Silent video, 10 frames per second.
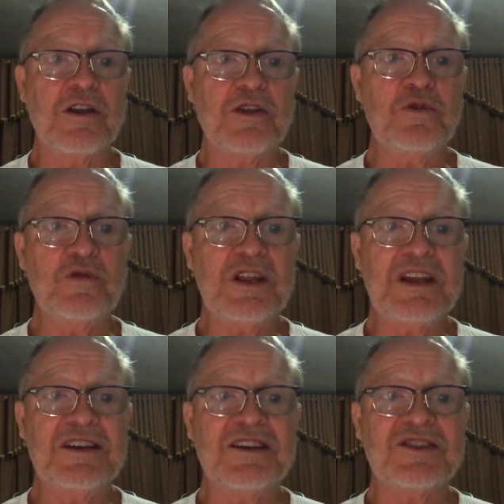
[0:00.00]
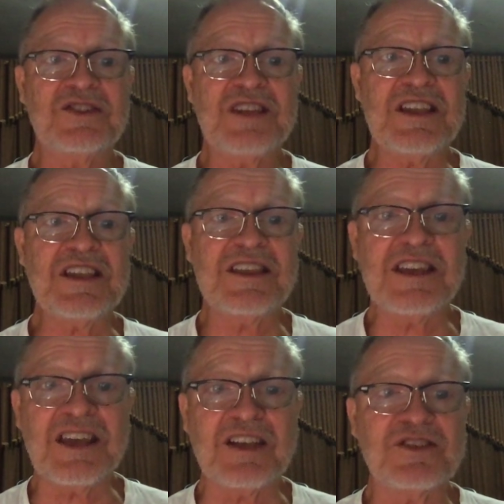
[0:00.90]
You need to see
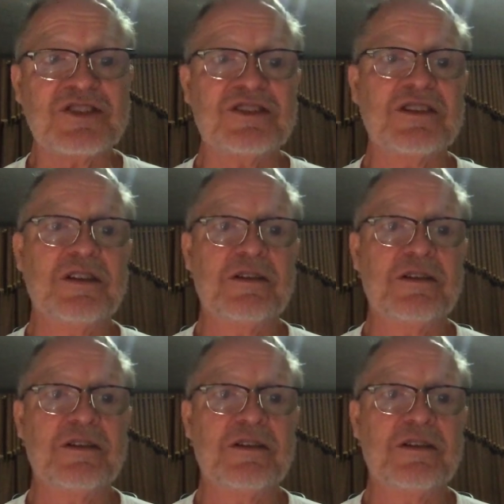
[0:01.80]
this.